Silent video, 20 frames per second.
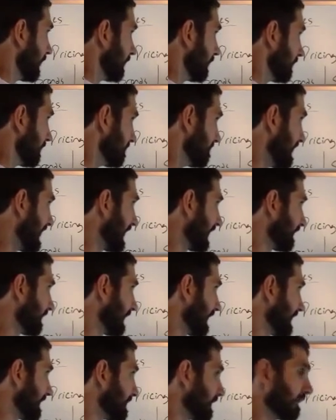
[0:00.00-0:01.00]

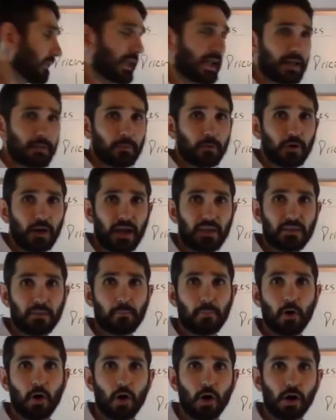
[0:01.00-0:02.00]
Finally, the labor and the
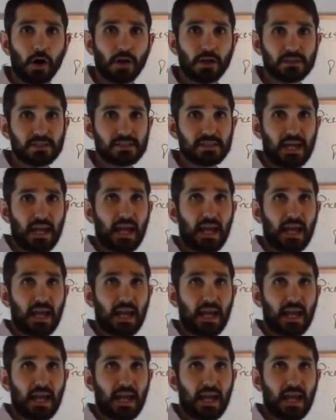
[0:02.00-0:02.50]
parts